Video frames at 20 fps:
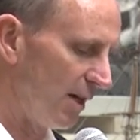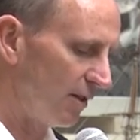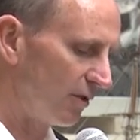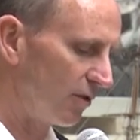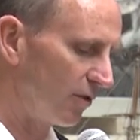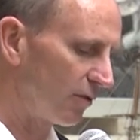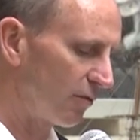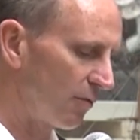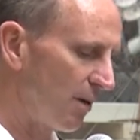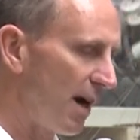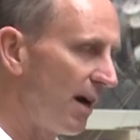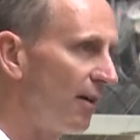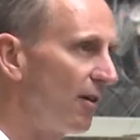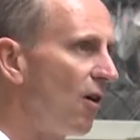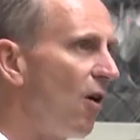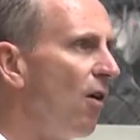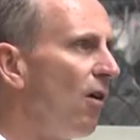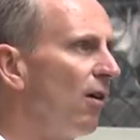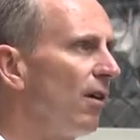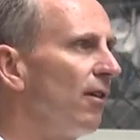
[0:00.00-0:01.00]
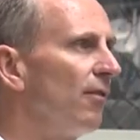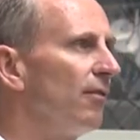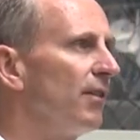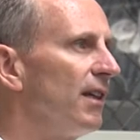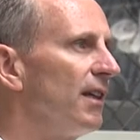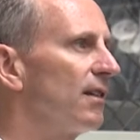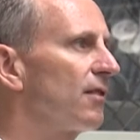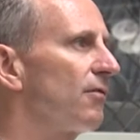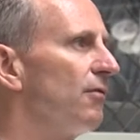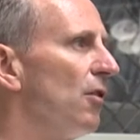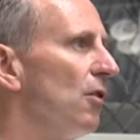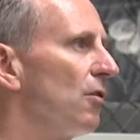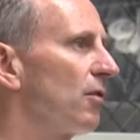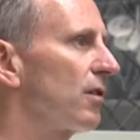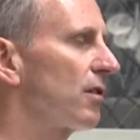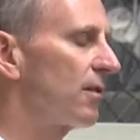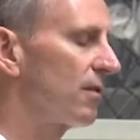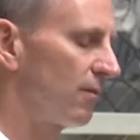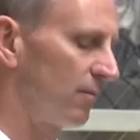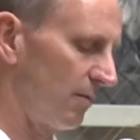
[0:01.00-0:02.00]
So throughout all of these
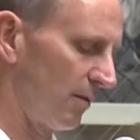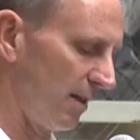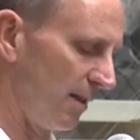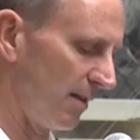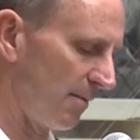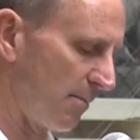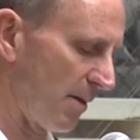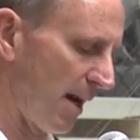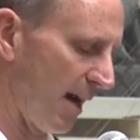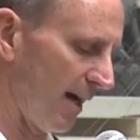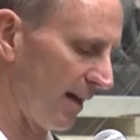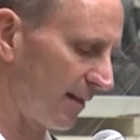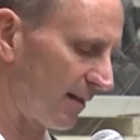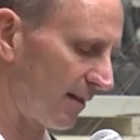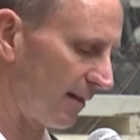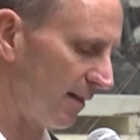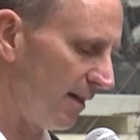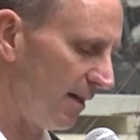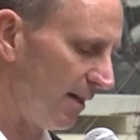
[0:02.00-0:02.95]
folks in the past,